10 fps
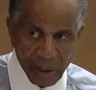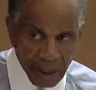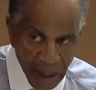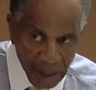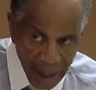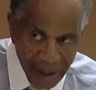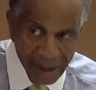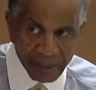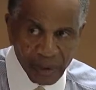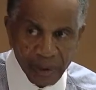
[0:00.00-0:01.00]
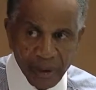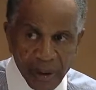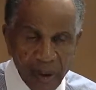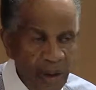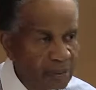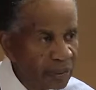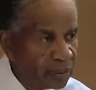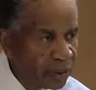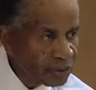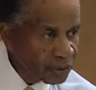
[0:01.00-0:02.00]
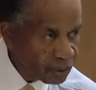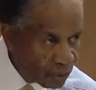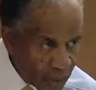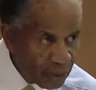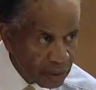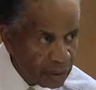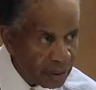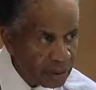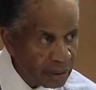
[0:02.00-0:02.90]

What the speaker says: not I am going, but the direction we are going.